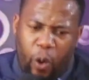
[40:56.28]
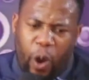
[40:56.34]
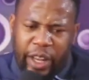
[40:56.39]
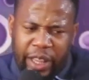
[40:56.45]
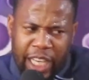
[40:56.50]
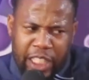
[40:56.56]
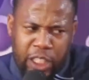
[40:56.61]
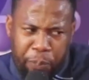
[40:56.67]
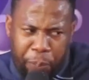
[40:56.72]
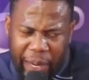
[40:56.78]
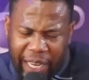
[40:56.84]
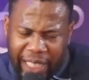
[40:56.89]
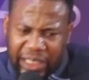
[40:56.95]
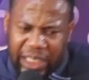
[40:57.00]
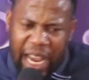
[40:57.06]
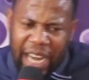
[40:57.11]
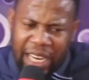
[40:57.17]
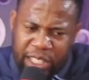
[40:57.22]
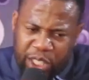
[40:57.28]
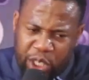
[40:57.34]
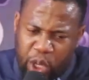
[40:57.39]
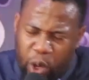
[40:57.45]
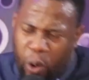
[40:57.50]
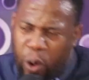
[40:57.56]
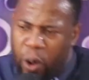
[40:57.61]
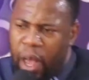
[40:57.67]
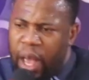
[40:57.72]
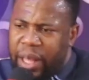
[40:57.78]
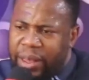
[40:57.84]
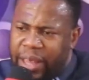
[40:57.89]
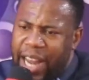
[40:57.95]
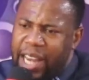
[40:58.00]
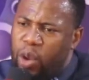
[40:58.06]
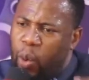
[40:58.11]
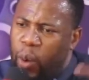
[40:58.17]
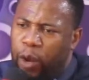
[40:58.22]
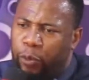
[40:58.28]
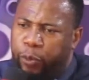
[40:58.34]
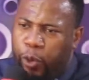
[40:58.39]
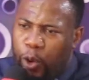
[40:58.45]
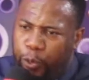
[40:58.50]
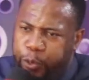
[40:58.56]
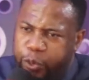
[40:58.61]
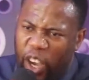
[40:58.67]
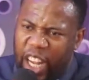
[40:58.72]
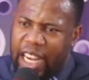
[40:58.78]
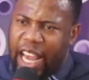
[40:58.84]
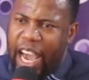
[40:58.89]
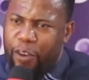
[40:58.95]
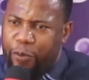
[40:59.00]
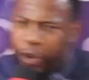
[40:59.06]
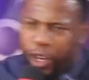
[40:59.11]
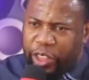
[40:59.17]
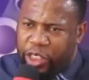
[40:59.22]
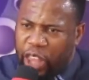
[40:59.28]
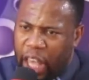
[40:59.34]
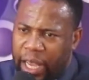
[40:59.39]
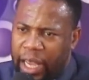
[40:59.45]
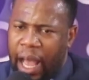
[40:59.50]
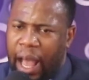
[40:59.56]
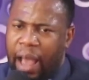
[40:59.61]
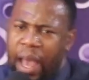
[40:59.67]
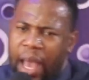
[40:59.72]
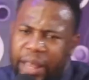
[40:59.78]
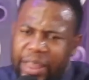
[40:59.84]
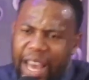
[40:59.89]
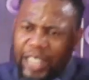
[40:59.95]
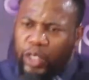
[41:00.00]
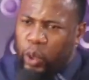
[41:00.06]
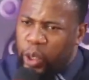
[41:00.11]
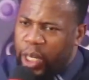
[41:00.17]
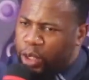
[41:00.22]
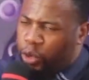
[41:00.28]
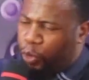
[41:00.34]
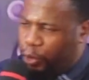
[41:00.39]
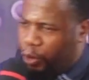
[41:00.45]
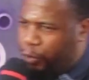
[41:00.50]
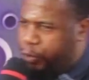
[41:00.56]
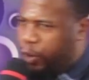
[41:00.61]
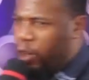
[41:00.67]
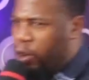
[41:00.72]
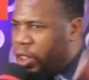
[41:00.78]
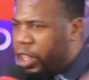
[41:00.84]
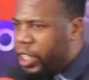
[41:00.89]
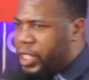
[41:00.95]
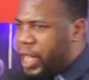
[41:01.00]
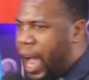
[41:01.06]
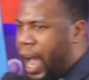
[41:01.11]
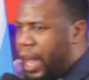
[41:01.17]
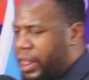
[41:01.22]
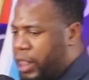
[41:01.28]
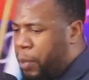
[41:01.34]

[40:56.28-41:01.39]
what the Spirit tells you, then you will fulfill everything that you need to fulfill on this earth.